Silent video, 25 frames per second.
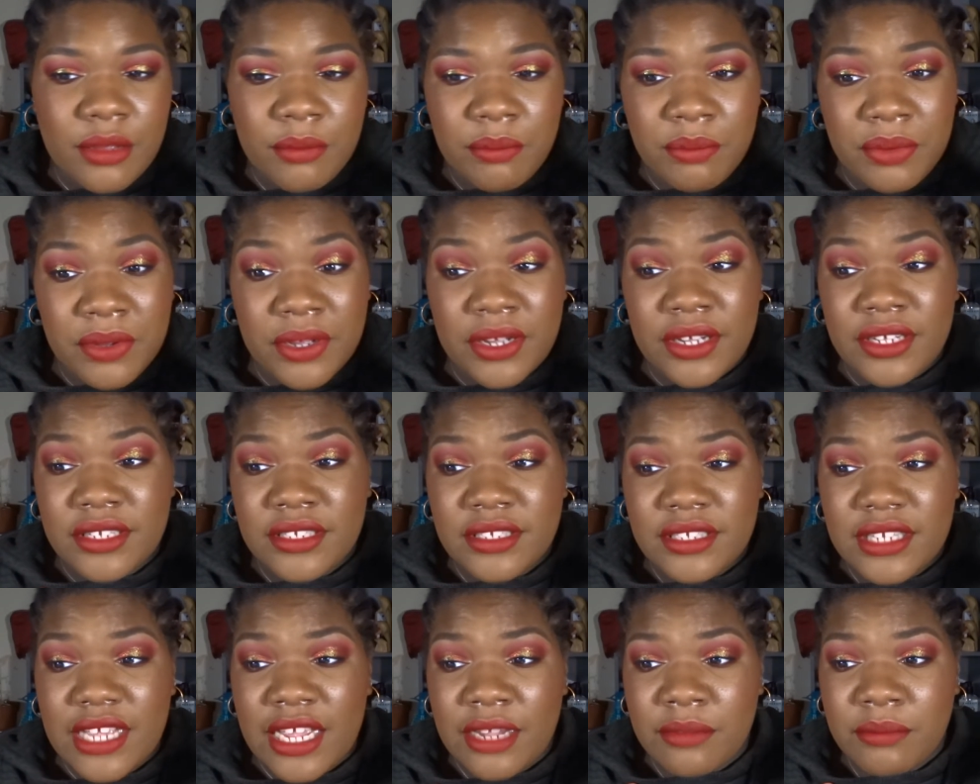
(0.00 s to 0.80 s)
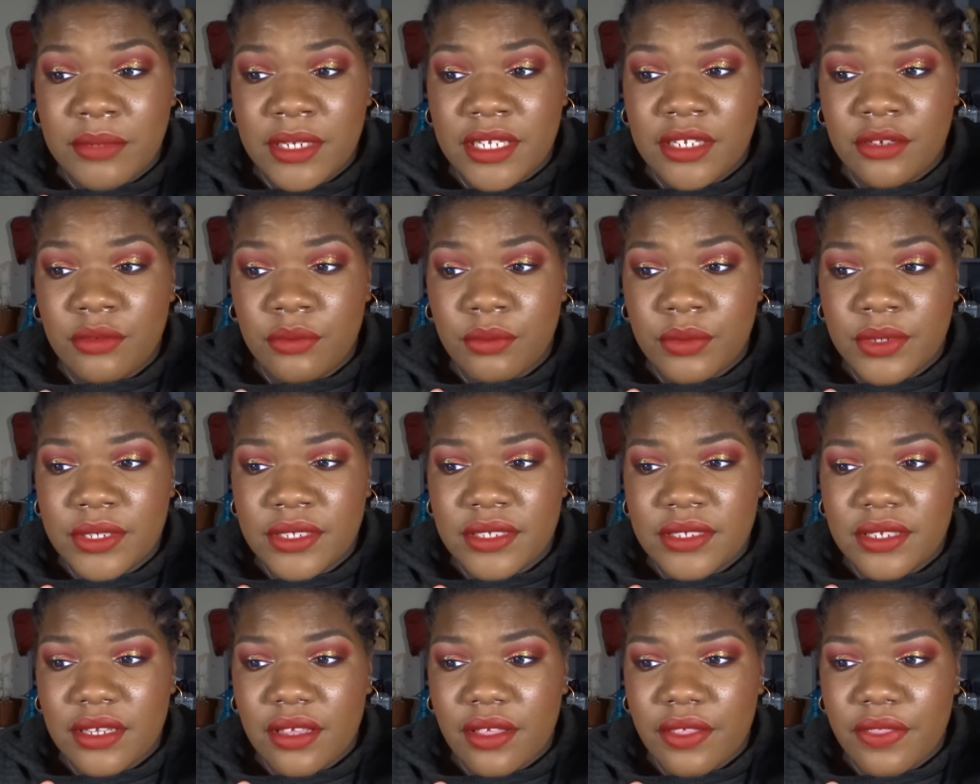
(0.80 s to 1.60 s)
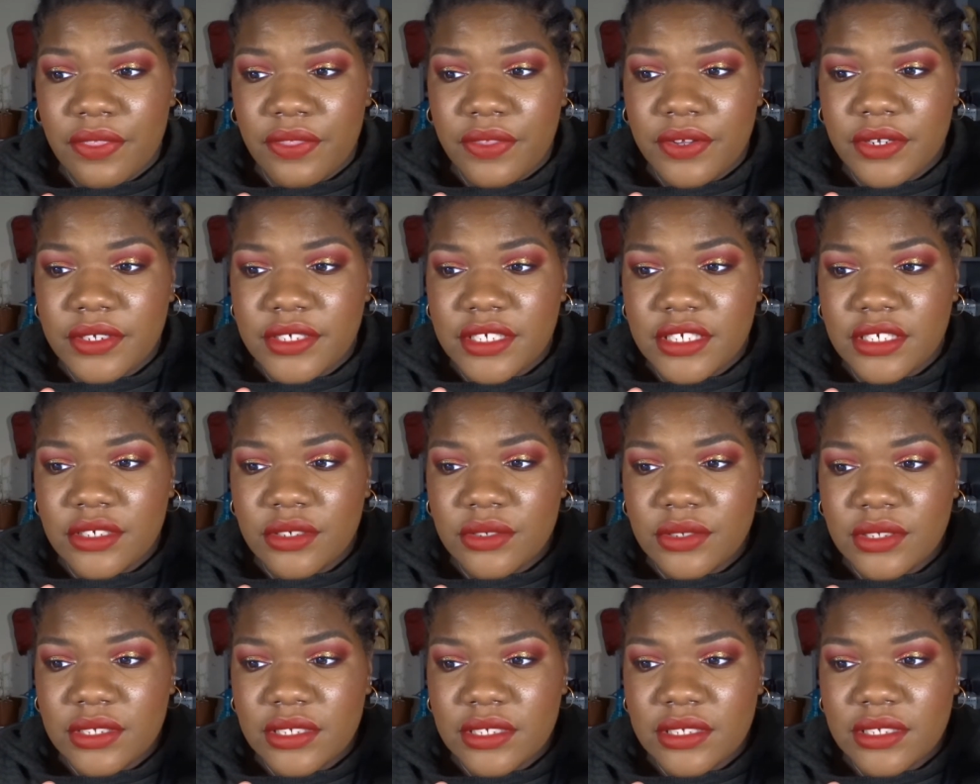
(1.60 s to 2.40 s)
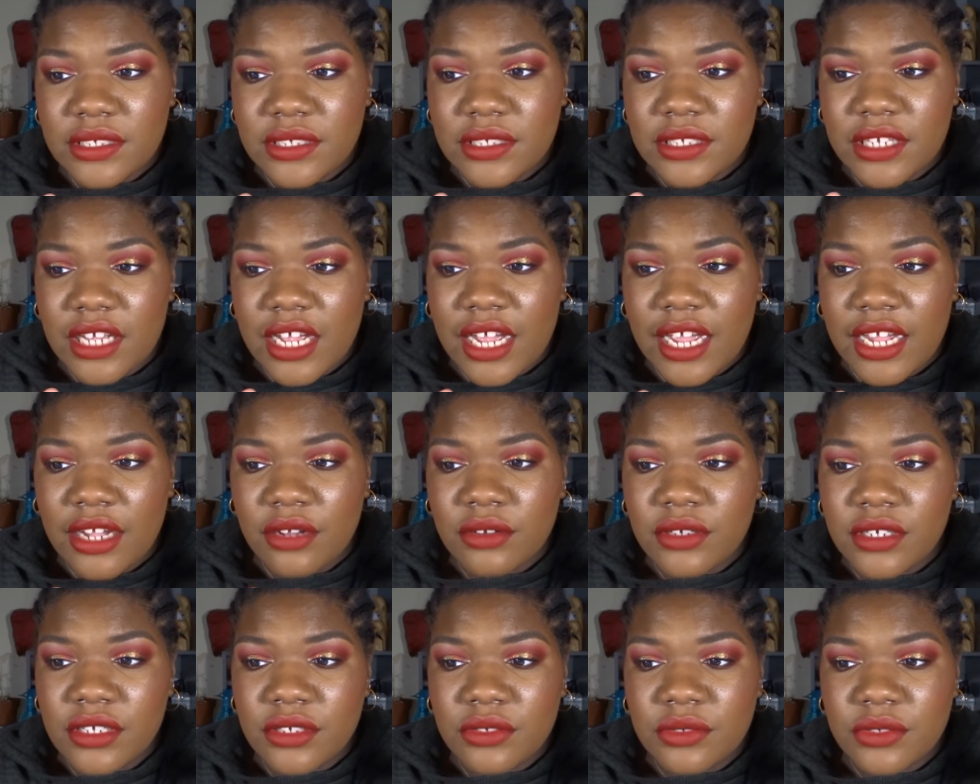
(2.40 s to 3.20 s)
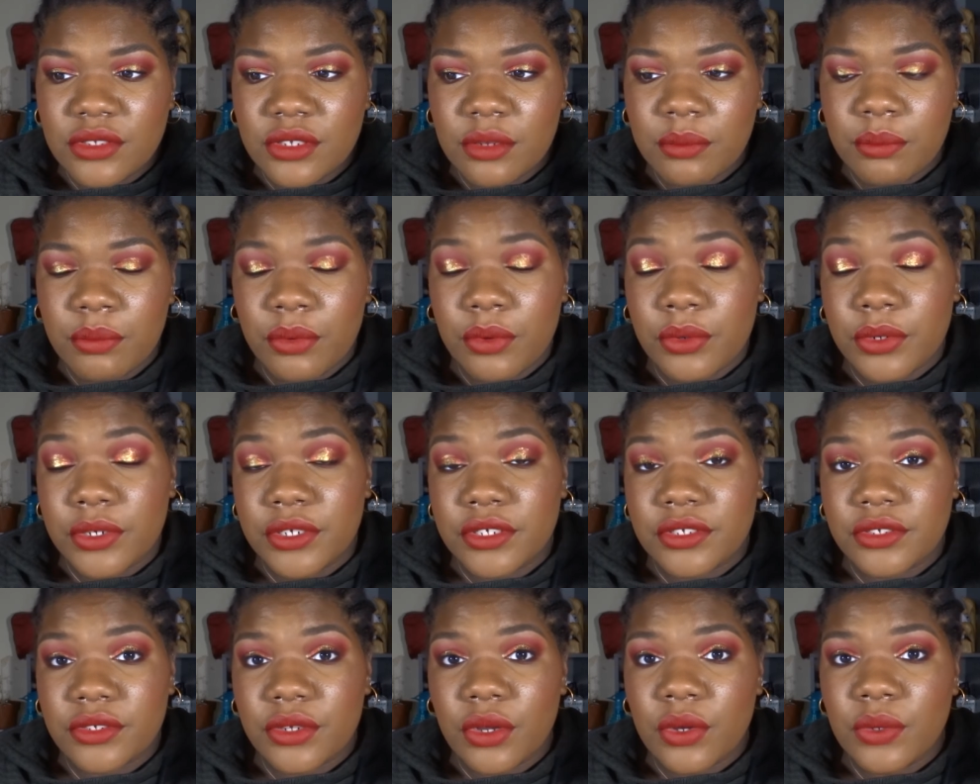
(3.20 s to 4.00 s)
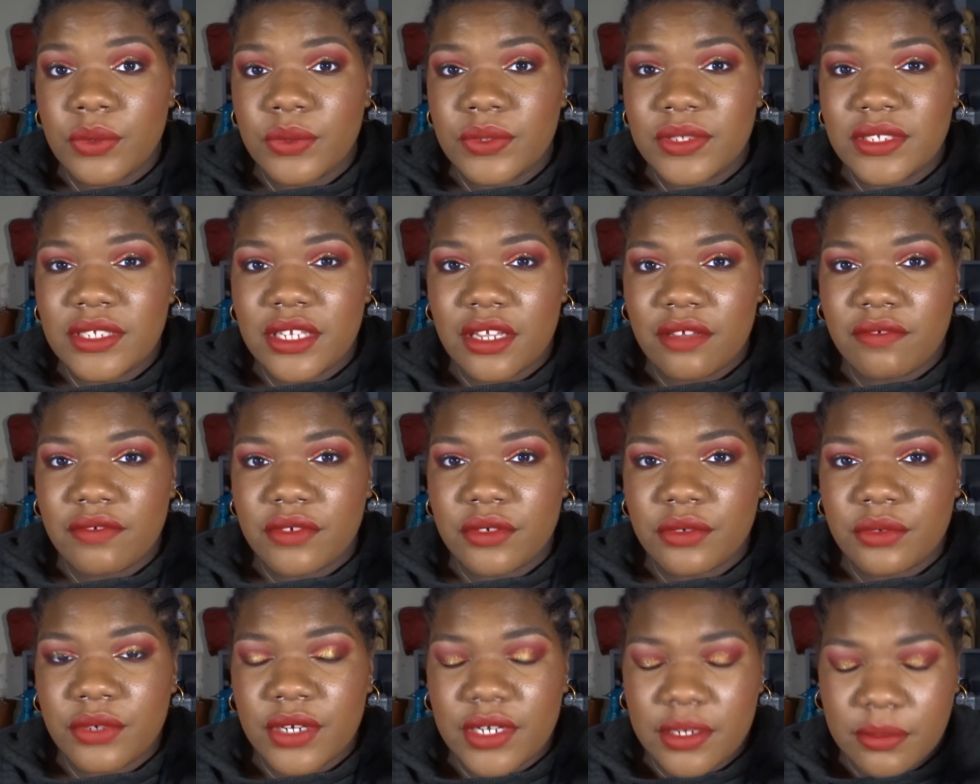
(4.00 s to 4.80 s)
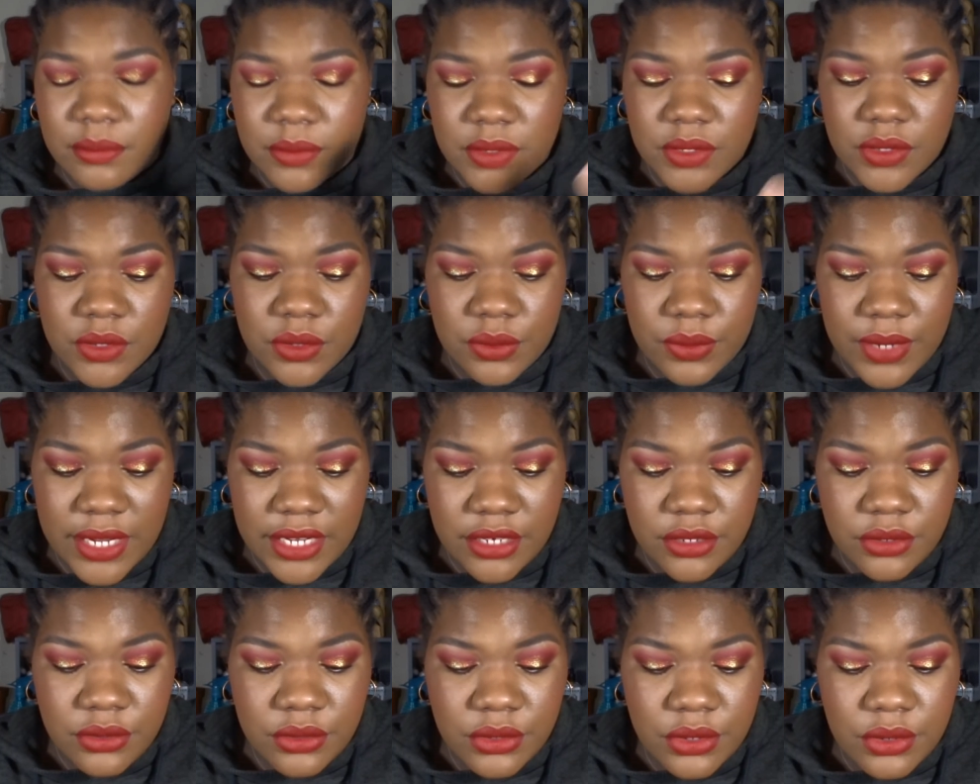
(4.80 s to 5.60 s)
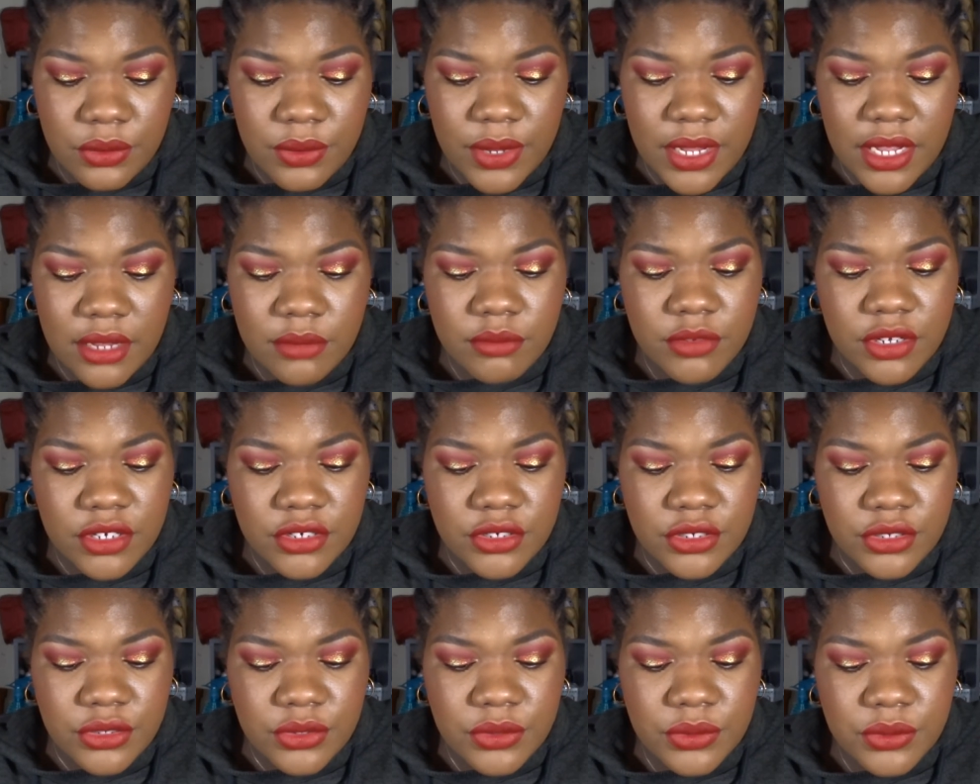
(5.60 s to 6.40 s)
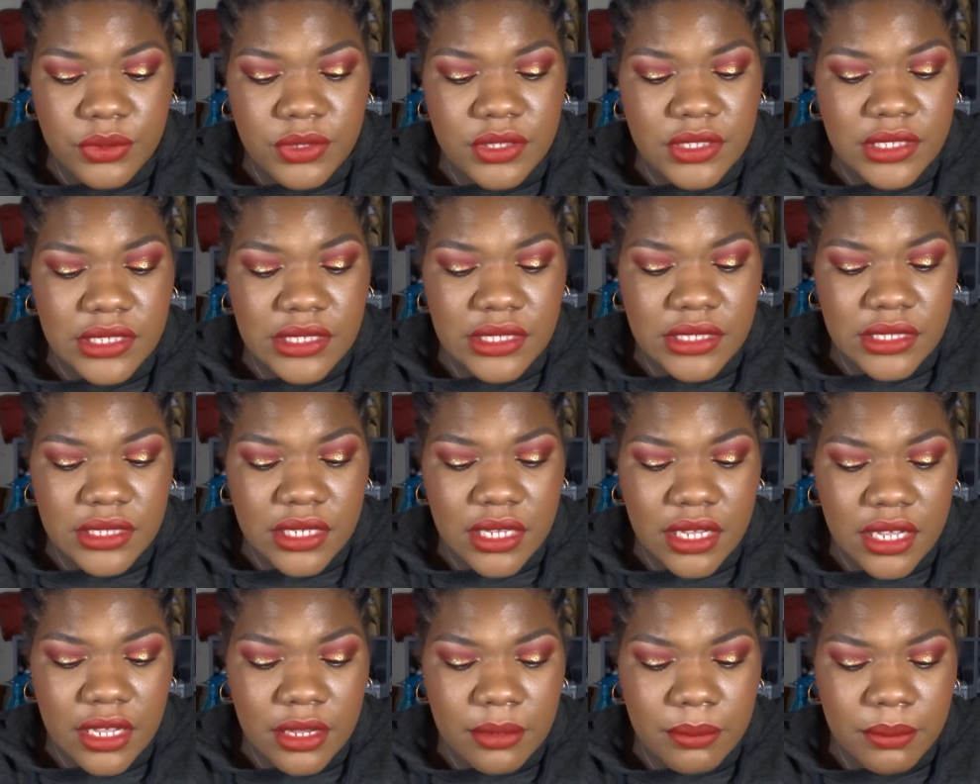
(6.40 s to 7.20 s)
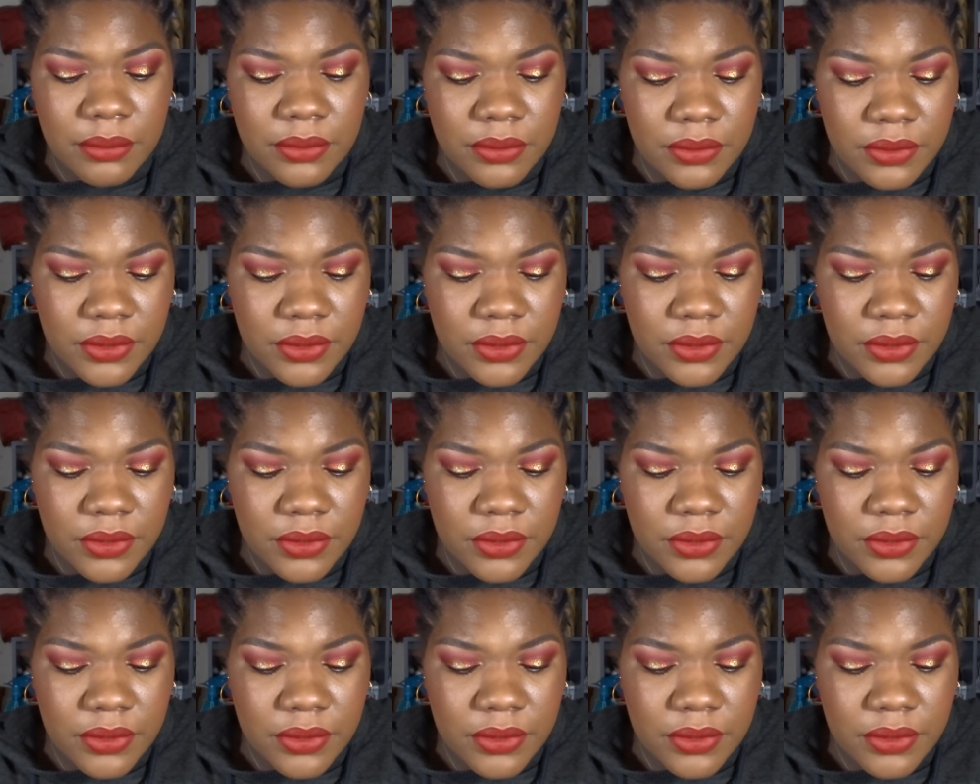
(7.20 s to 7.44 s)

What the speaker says: but I mean with 13 uses, I only used a 0.07 grams, so I don't know how I'm gonna use this up.